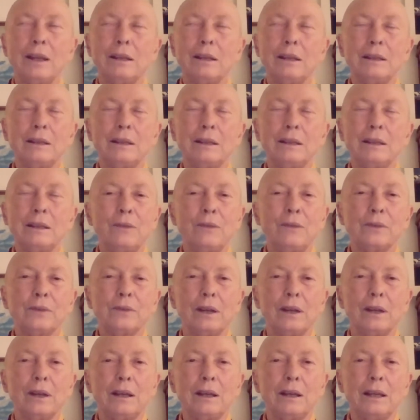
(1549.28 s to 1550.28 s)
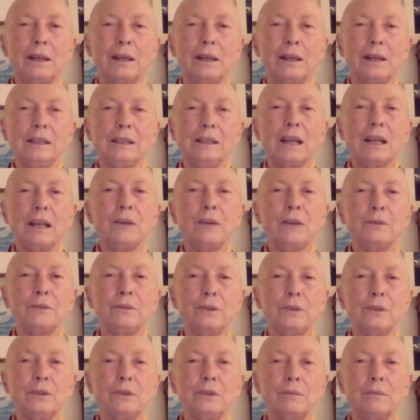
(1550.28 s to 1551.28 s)
they've
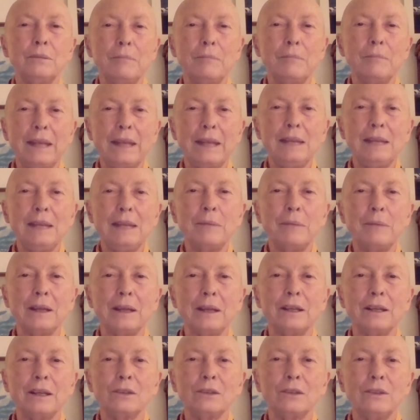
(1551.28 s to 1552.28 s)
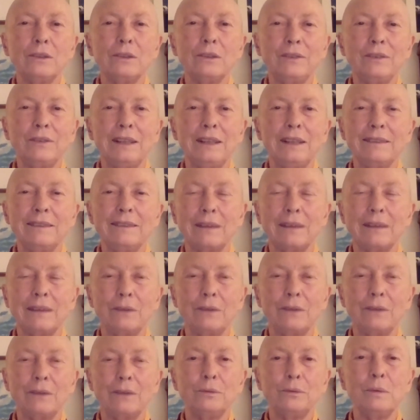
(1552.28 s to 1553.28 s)
uncovered many biographies
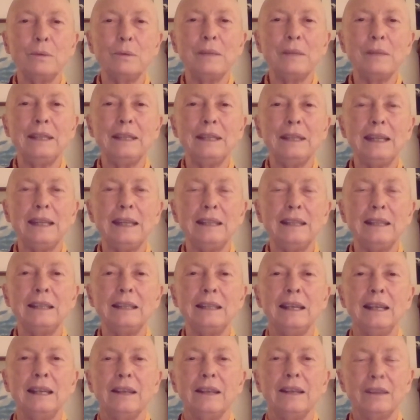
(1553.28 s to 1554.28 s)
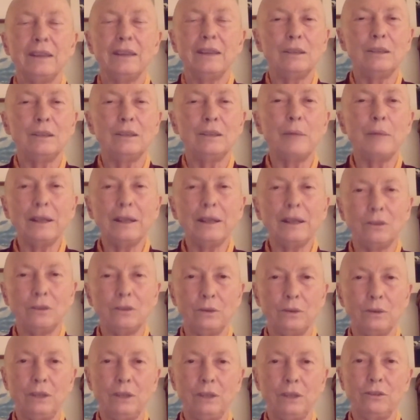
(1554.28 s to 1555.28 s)
of women in the Tibetan
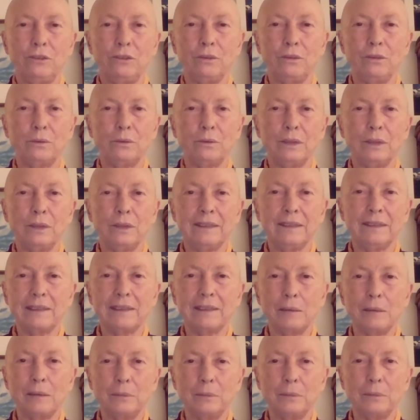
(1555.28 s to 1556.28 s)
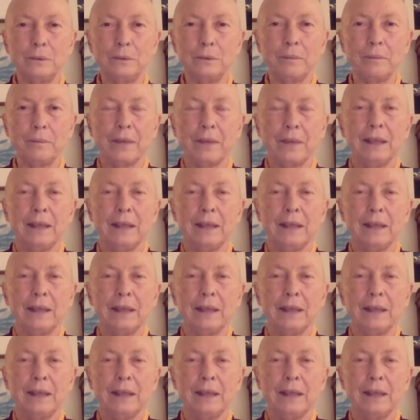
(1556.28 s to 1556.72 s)
tradition, for example.